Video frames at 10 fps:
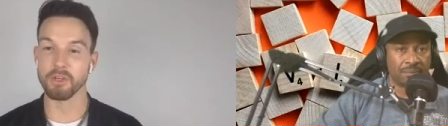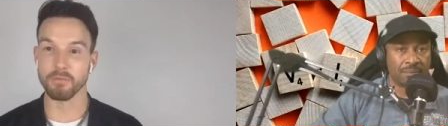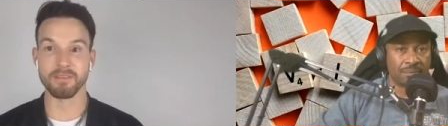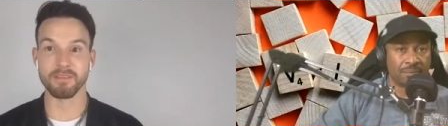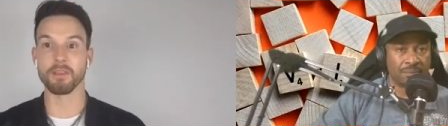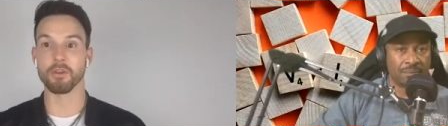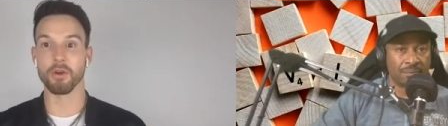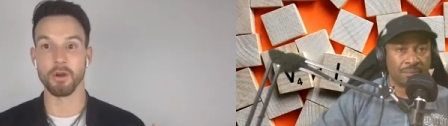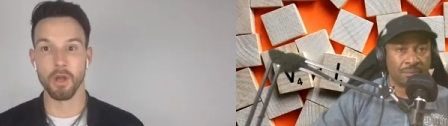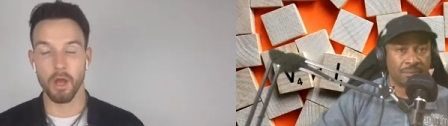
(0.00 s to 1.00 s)
Speaker 1: which means that
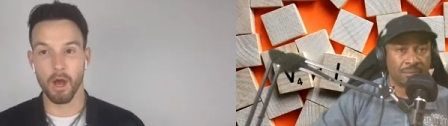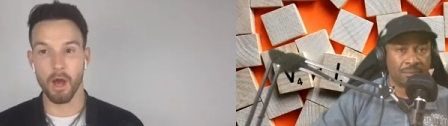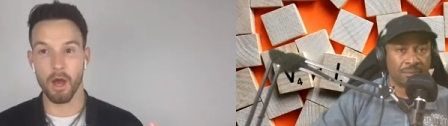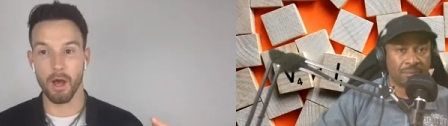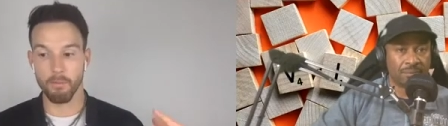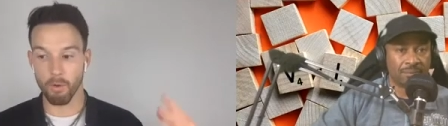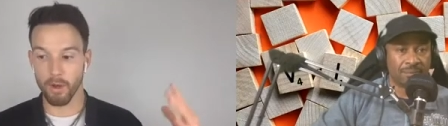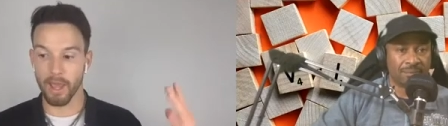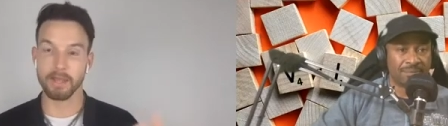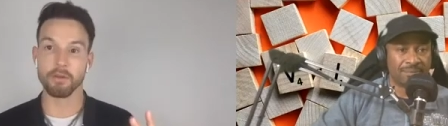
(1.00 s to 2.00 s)
they're, well,
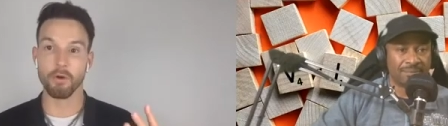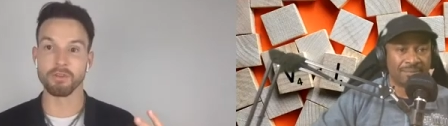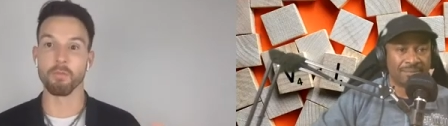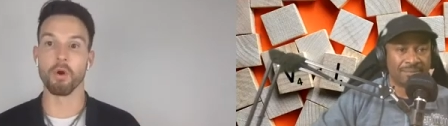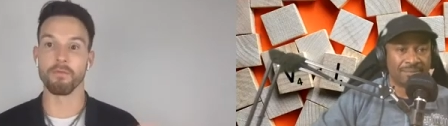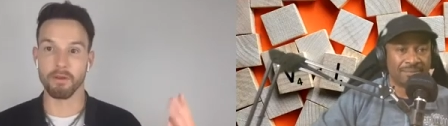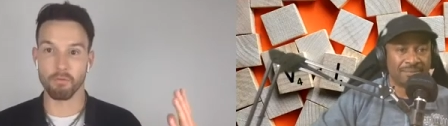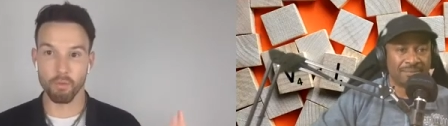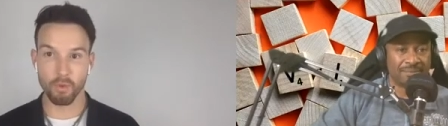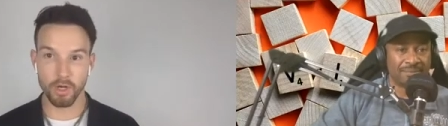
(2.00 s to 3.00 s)
ecto is more of like
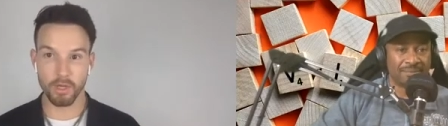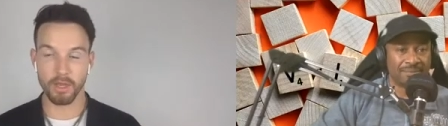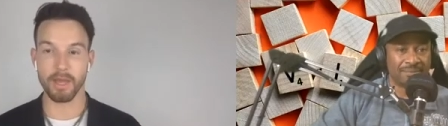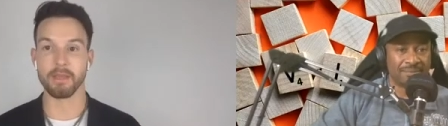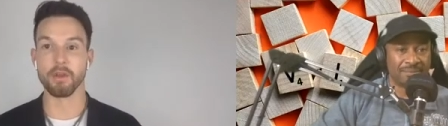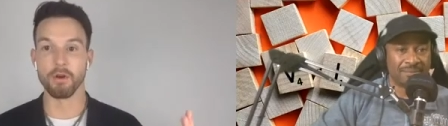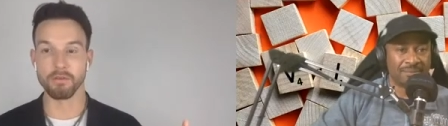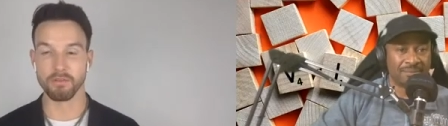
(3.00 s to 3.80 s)
really like, you know,